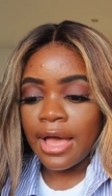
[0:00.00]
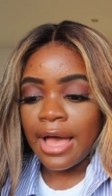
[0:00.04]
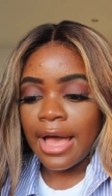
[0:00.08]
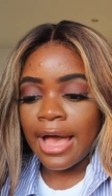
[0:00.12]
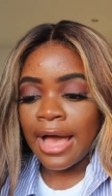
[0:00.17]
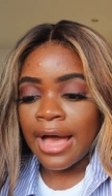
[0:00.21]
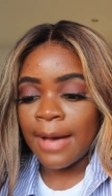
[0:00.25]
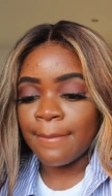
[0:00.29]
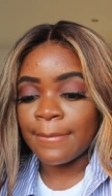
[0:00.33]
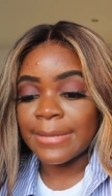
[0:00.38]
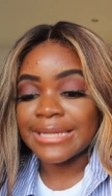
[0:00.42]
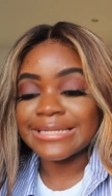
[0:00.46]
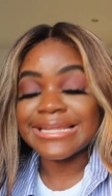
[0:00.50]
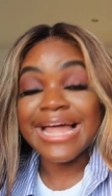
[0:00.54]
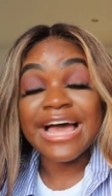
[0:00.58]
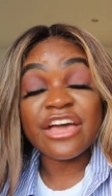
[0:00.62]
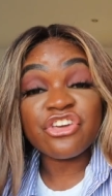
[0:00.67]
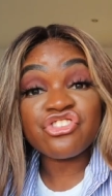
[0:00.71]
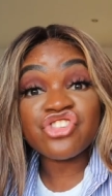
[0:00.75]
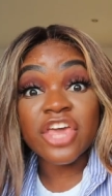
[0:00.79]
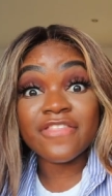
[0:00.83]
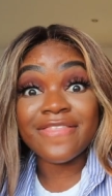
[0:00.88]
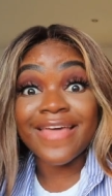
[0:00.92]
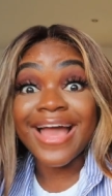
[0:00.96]

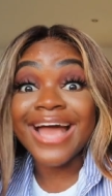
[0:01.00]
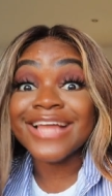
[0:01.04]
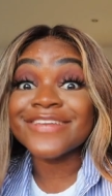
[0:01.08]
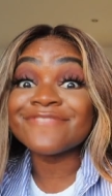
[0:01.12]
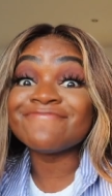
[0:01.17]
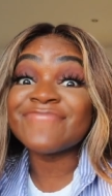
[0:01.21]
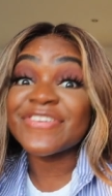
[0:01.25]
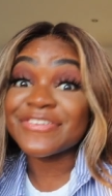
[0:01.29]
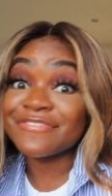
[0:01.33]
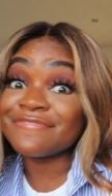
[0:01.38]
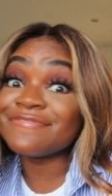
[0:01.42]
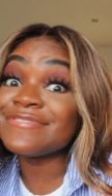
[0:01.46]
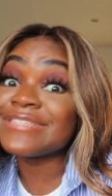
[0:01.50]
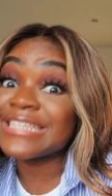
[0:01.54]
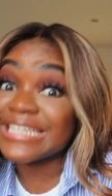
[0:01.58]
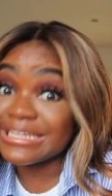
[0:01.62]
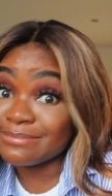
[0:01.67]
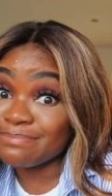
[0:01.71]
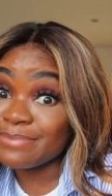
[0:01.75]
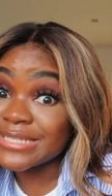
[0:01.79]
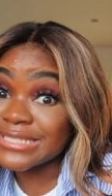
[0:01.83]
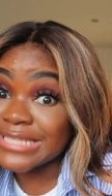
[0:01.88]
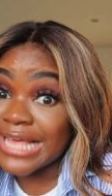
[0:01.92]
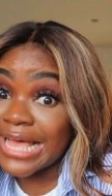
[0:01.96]
Last year they had
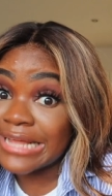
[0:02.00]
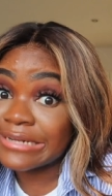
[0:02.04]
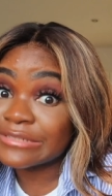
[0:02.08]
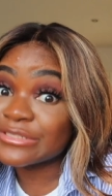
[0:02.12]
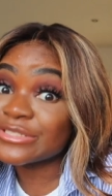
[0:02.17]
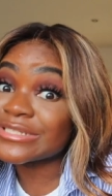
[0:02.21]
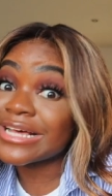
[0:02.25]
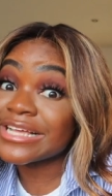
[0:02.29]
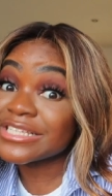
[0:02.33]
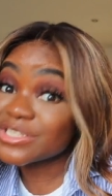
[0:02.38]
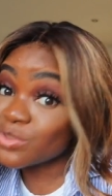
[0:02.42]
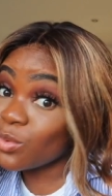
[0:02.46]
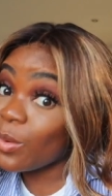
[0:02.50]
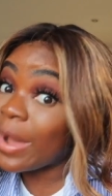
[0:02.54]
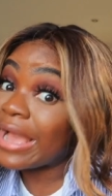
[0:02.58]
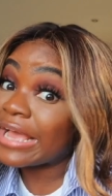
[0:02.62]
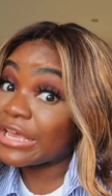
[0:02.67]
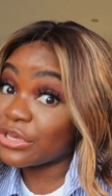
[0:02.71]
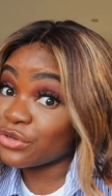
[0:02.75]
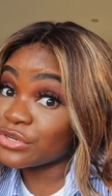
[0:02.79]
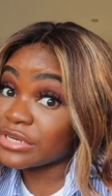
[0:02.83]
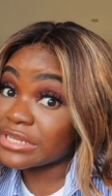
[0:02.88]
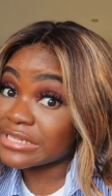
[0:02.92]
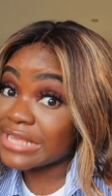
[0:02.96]
15%, so that's
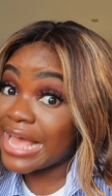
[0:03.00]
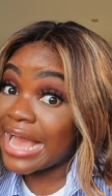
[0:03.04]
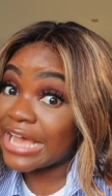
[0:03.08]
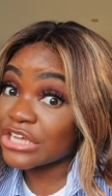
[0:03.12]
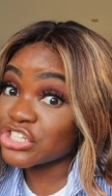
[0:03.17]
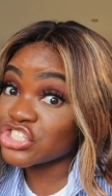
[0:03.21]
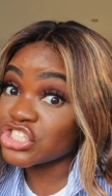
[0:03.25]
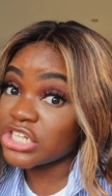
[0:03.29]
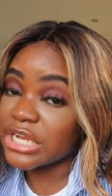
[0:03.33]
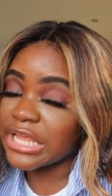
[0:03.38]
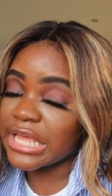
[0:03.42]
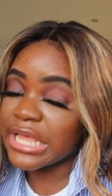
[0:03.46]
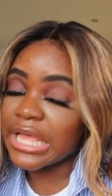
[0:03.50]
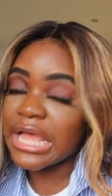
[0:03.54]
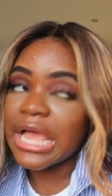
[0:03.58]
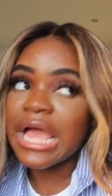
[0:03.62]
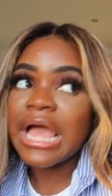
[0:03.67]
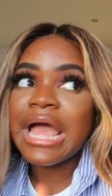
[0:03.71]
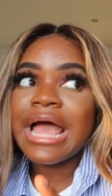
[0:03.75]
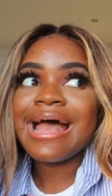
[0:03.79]
quite good actually.